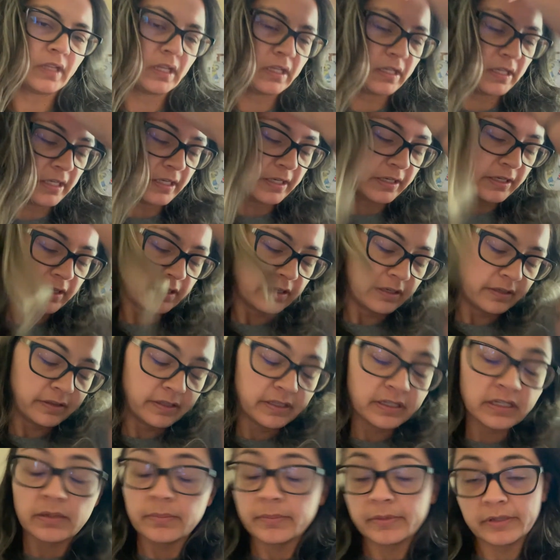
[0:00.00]
Uh, I
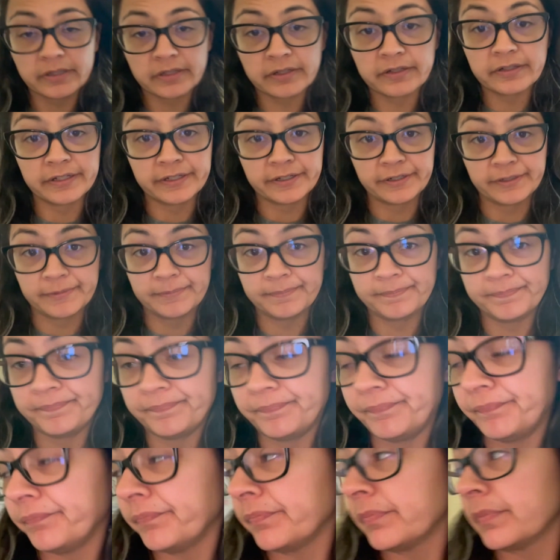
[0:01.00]
think I'm in the clear.
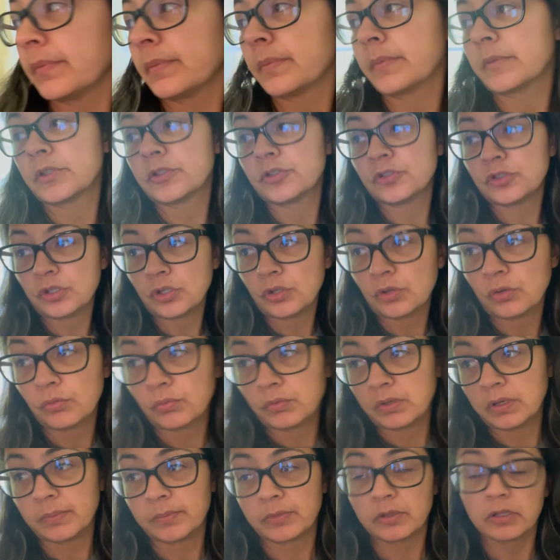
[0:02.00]
So
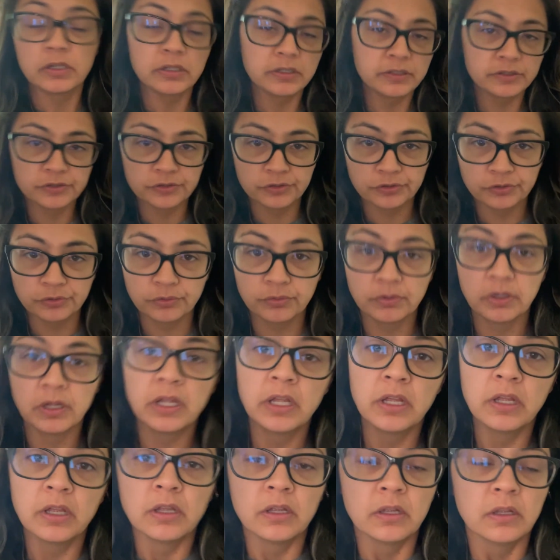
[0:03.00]
what I'm gonna do
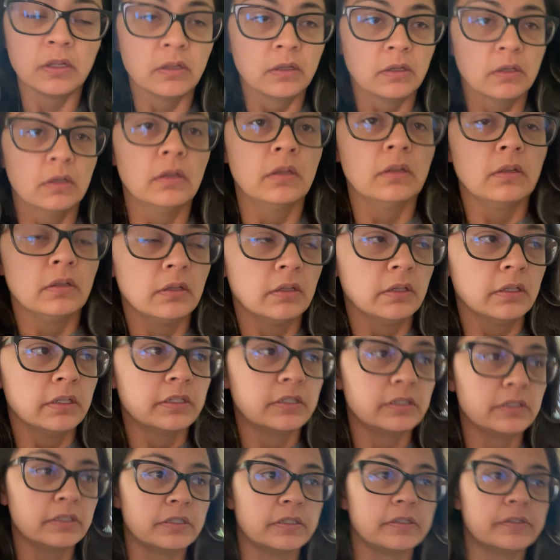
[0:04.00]

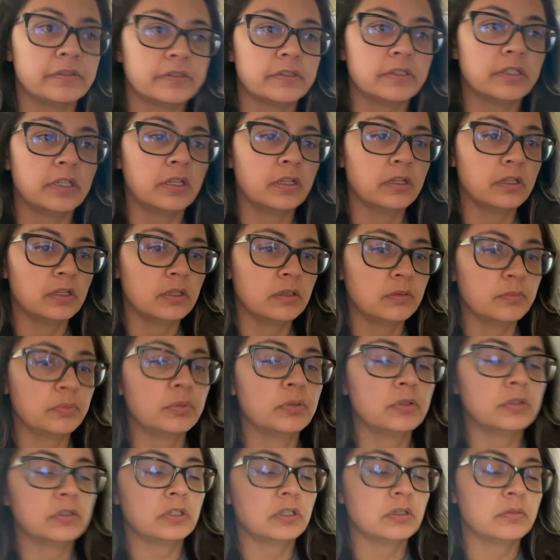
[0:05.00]
is
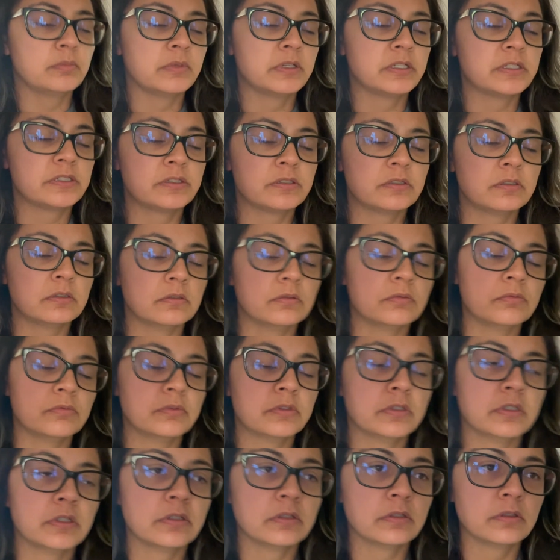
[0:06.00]
put on my
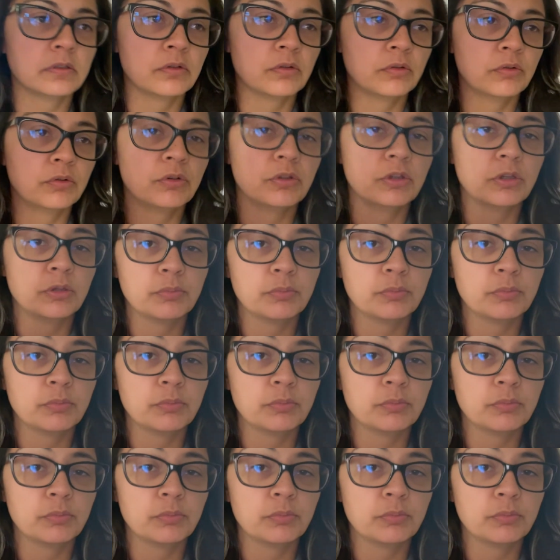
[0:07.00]
suit and go to the